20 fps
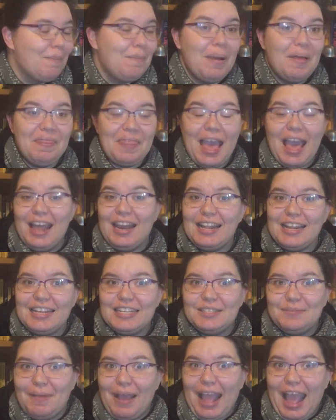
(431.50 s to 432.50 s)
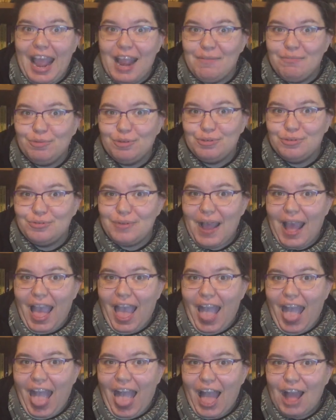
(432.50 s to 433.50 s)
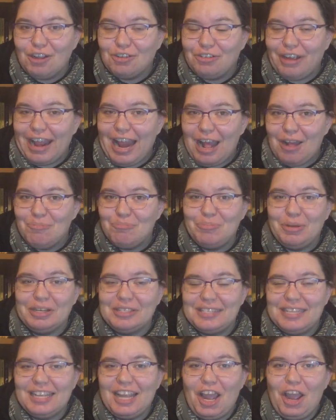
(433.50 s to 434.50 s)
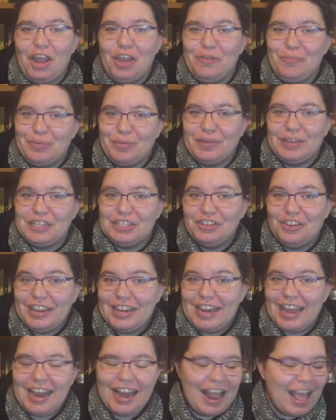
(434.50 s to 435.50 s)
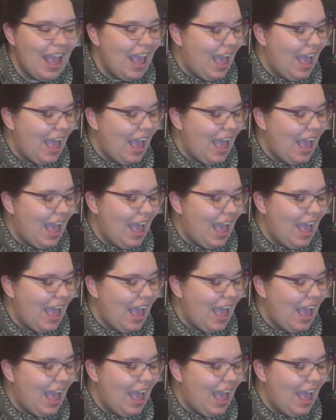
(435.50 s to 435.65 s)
But that is my April OwlCrate unboxing. I hope you enjoyed it.